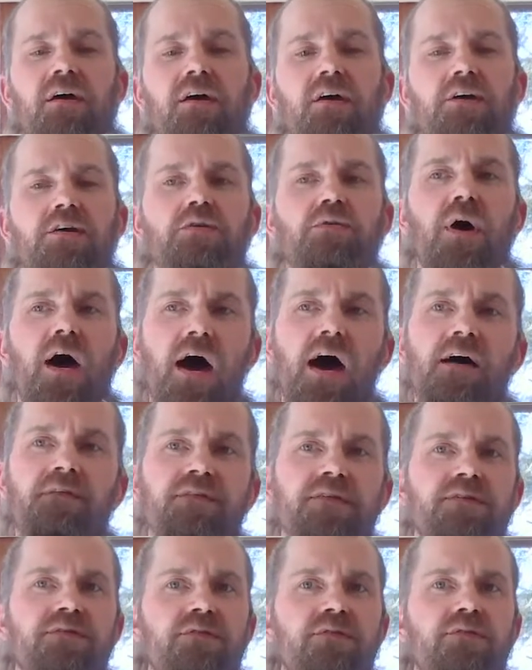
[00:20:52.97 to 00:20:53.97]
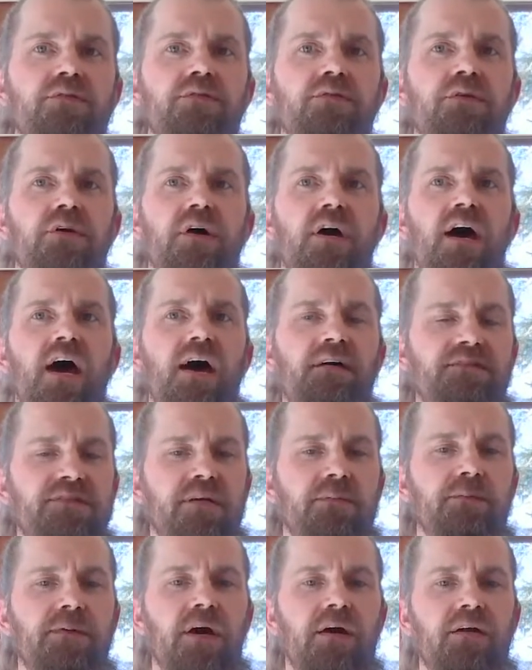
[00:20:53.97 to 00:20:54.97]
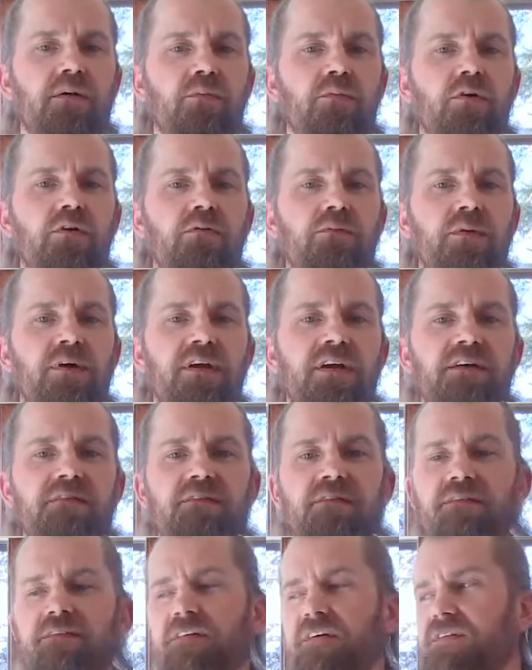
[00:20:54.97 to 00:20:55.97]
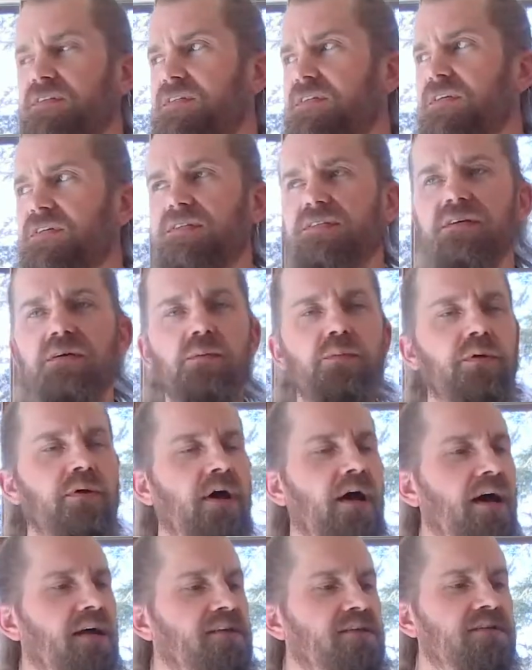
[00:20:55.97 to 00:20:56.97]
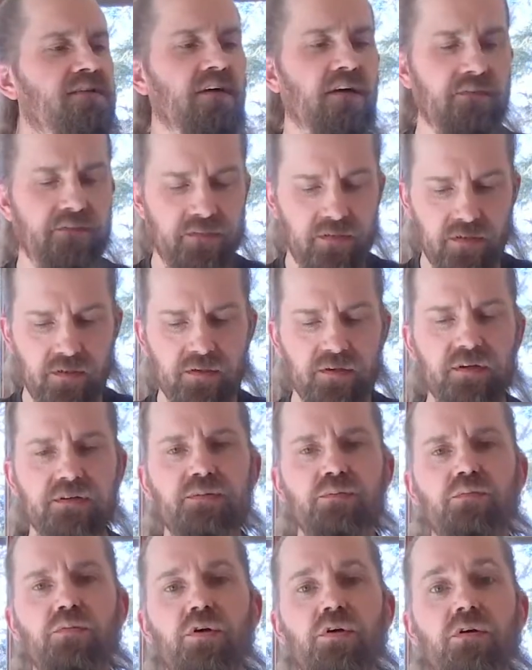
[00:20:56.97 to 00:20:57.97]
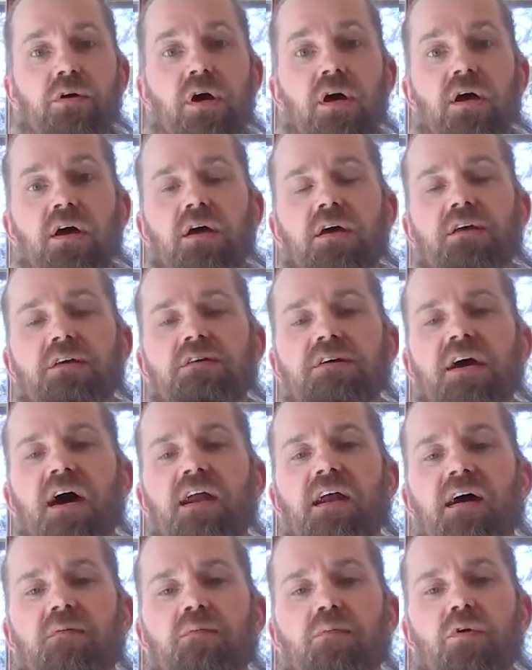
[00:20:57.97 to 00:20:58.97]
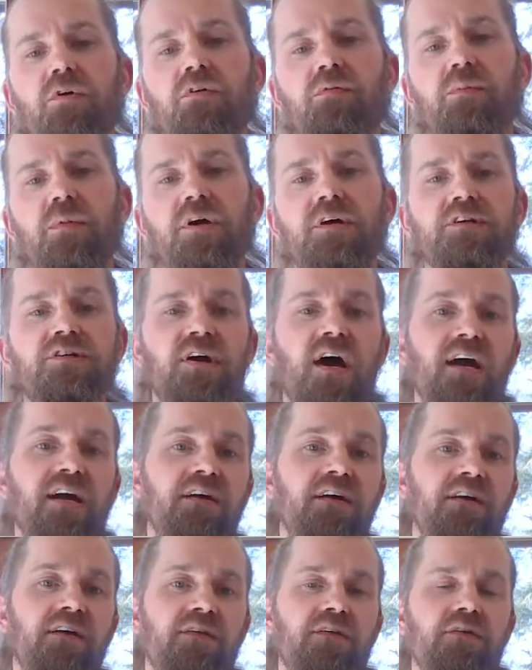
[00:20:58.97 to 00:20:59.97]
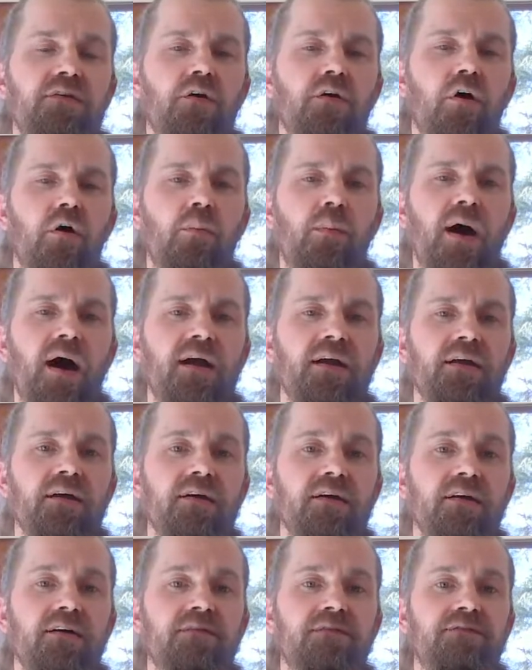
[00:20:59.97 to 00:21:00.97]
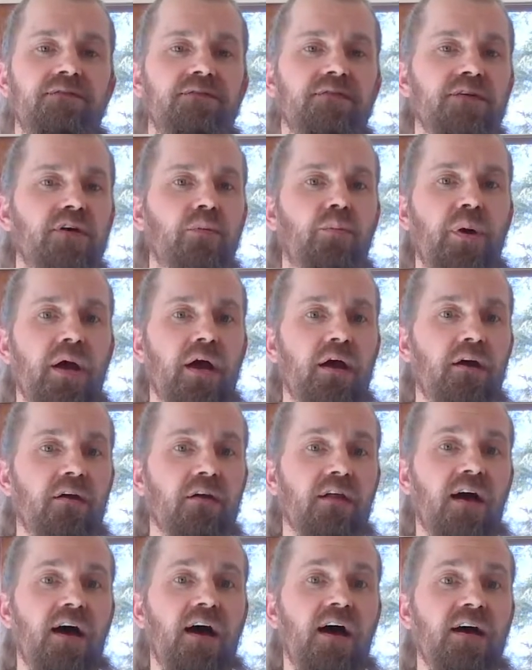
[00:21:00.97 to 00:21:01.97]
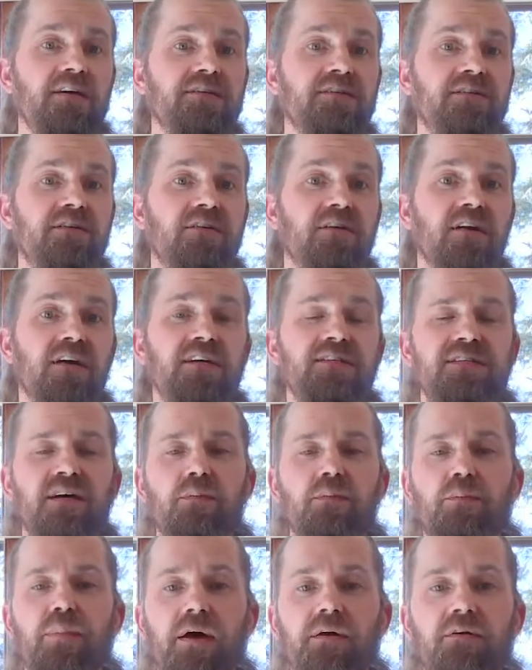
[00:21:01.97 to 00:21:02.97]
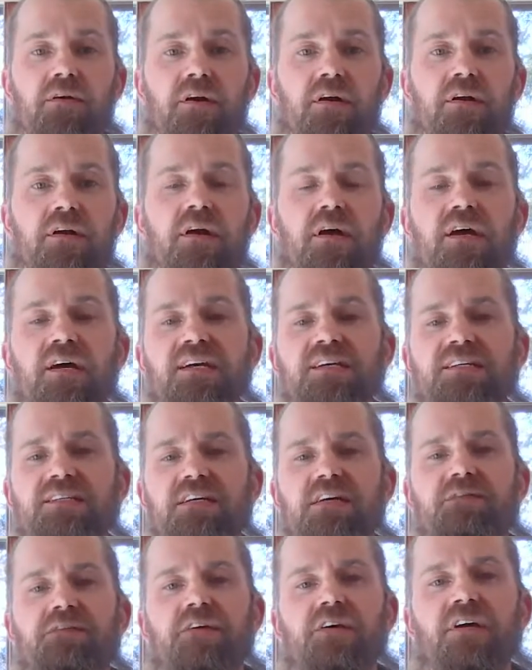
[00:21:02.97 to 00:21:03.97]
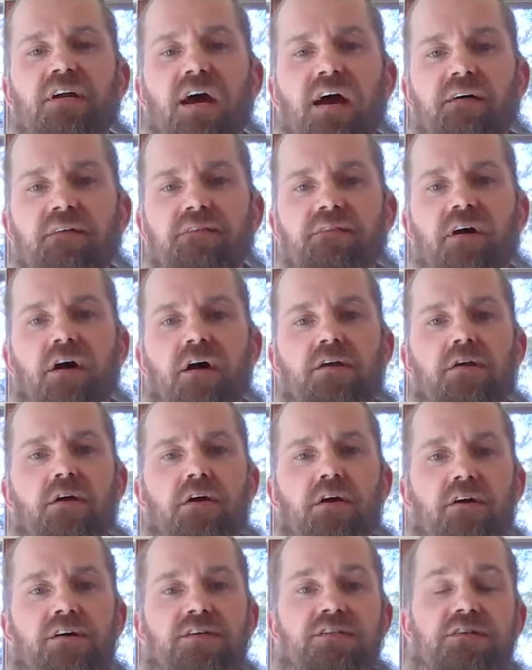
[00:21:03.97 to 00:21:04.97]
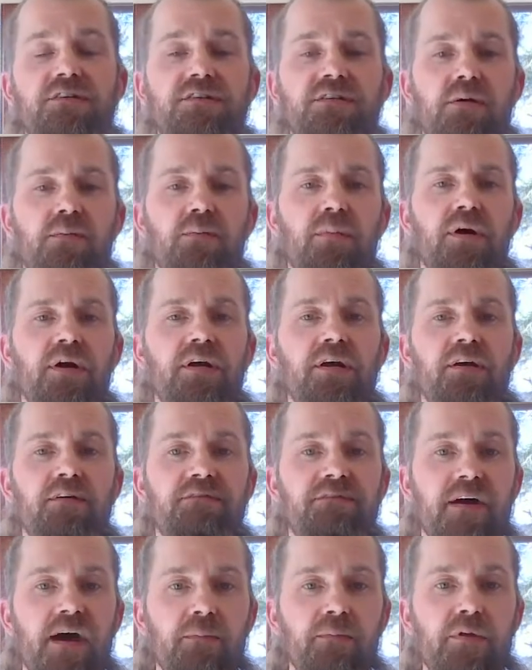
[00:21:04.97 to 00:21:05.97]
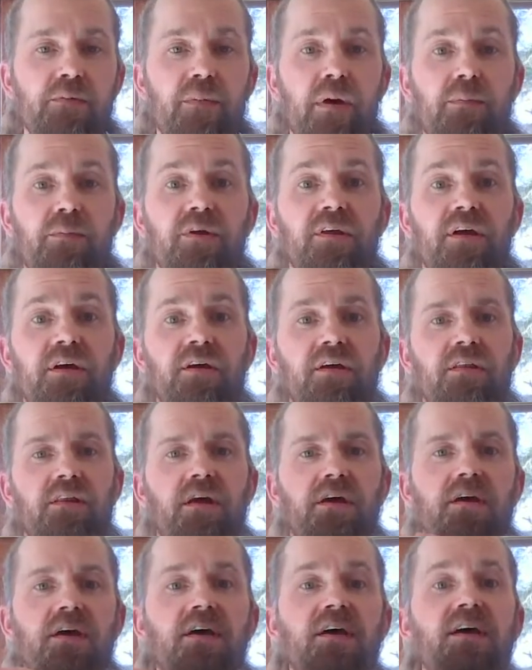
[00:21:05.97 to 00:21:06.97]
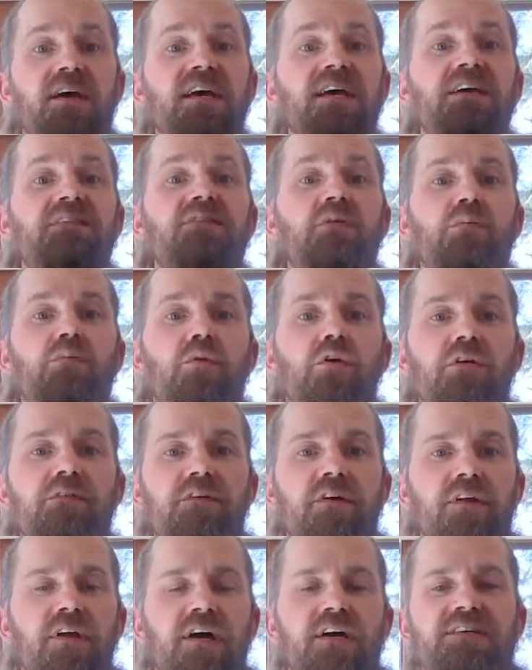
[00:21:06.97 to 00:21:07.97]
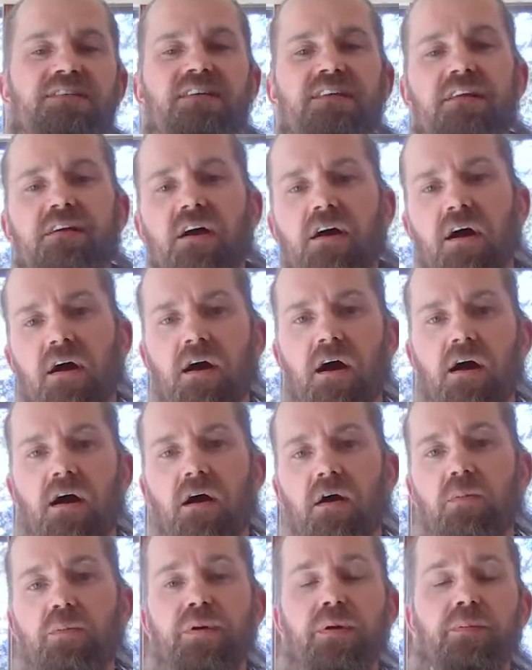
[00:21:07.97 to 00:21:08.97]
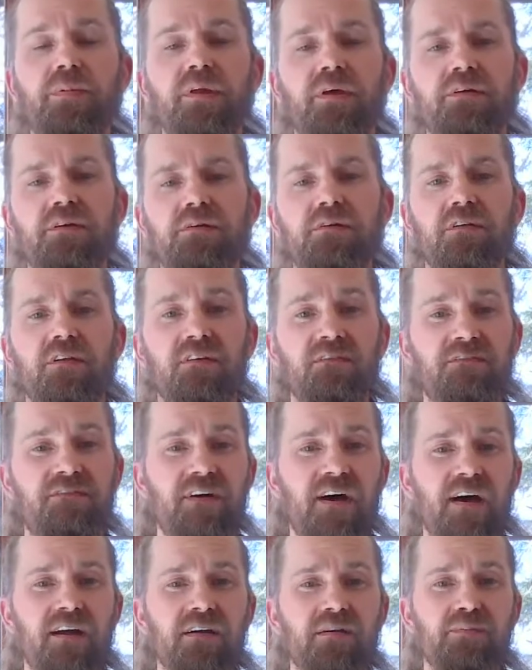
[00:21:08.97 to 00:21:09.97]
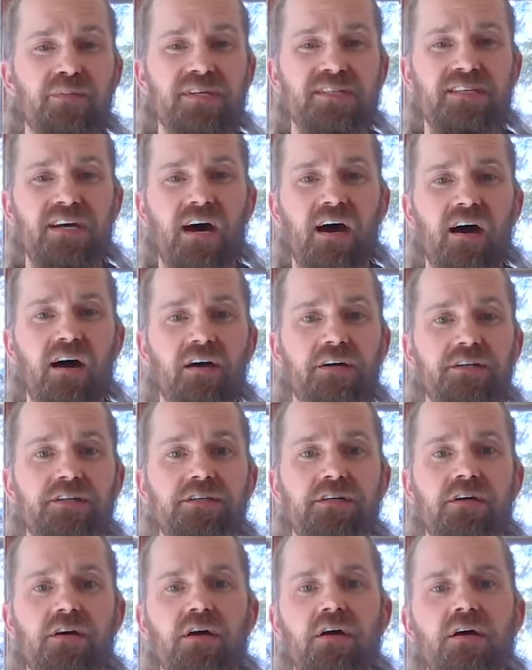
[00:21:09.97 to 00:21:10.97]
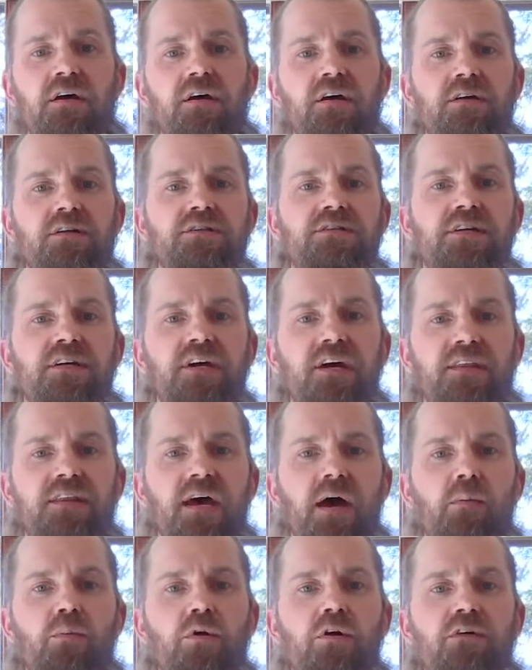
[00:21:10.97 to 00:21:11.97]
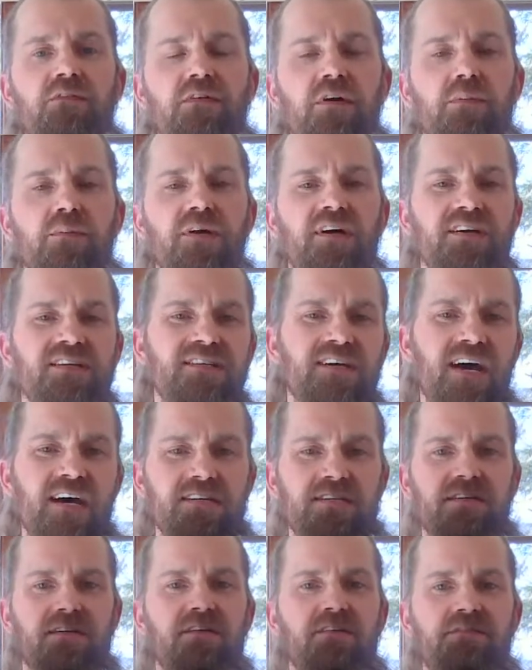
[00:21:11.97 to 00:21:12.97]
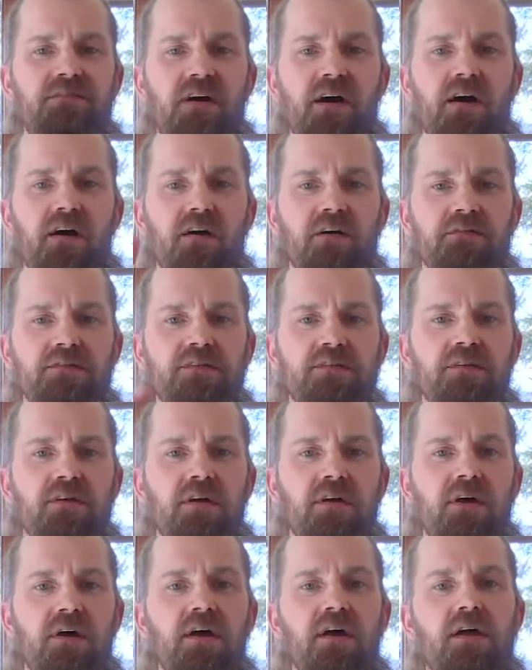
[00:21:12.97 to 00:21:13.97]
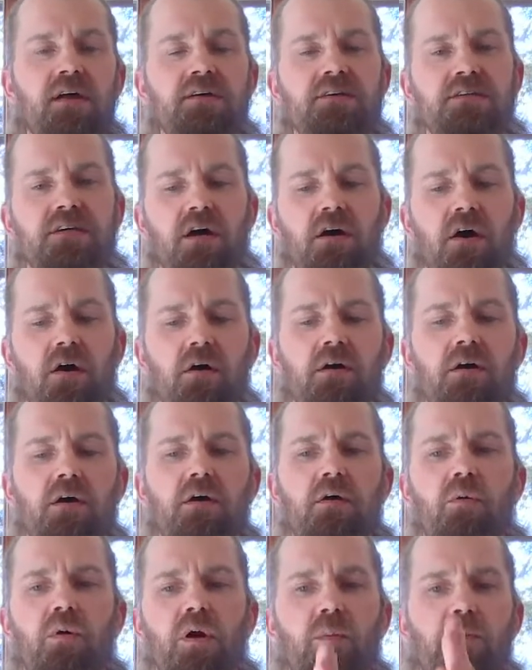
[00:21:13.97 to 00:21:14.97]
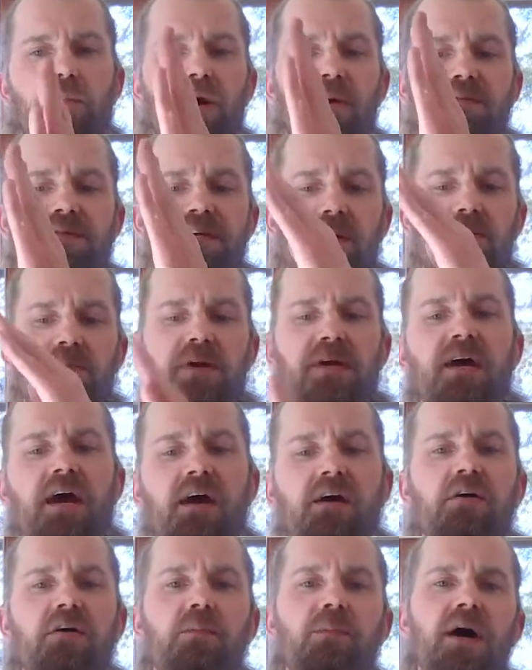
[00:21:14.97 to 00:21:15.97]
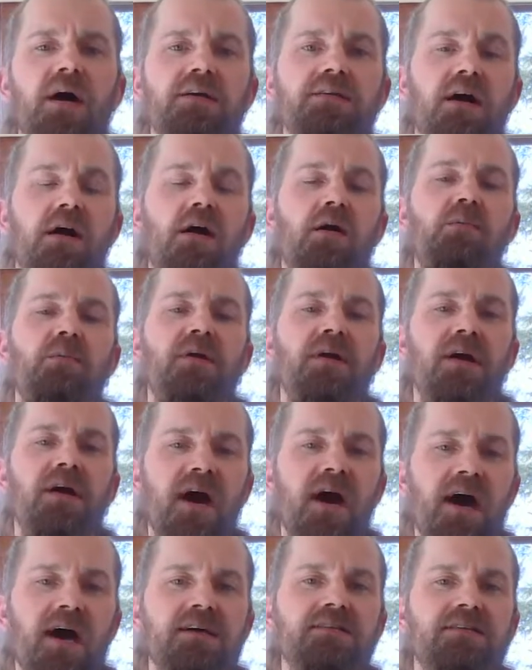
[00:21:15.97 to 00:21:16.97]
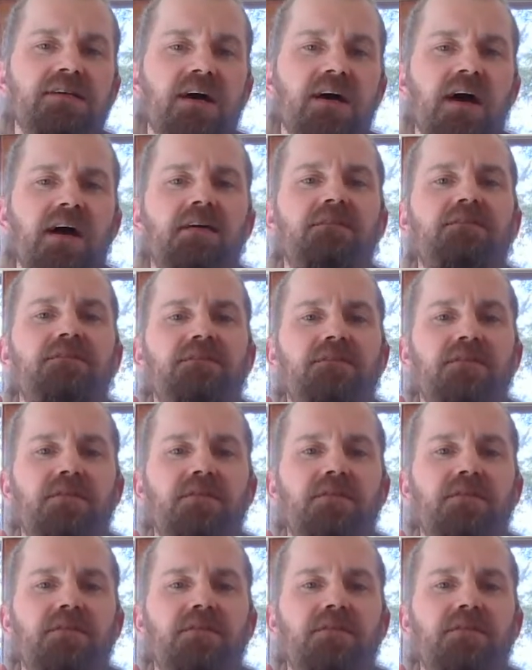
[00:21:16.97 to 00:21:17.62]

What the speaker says: you have to have some kind of movement, even if it's the simple head stuff. Just move. You got to have movement and try to get it through your whole body. If you're paralyzed or, like I said, bedroom, see if you have a nurse or somebody, a family member that can even move your legs. And there are people that do lymphatic massage to get that moving because it has little valves. So when it pumps up, it can't go back down, but it has to have